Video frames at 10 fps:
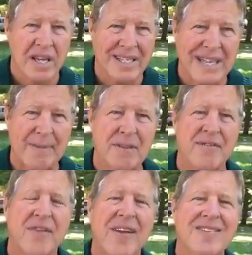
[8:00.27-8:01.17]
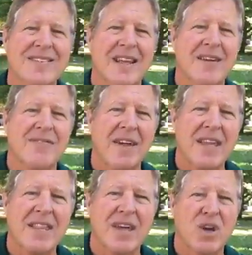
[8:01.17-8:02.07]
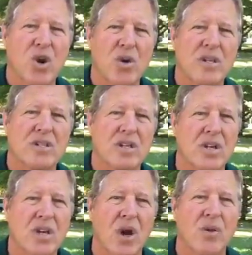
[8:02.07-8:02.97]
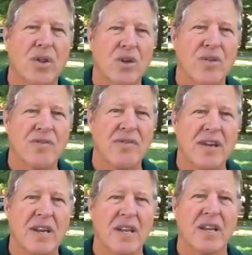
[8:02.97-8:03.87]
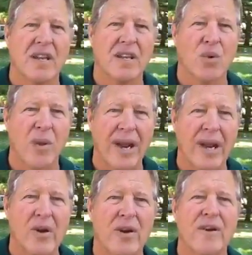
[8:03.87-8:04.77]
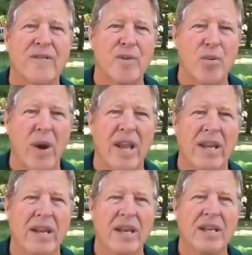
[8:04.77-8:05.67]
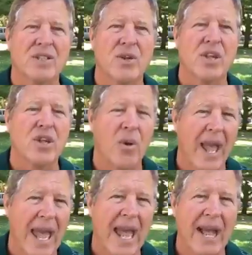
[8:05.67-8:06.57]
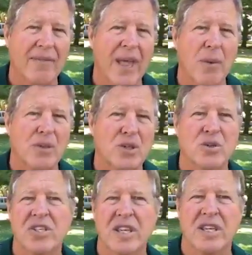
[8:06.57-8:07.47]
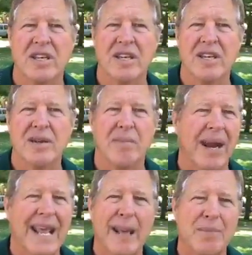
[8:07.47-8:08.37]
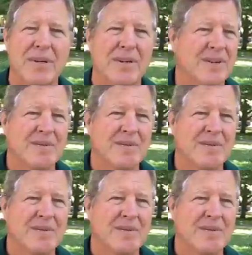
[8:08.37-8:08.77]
it's having the faith and courage to know that you're feeding the right area of your brain so that you have that which you see. Might happen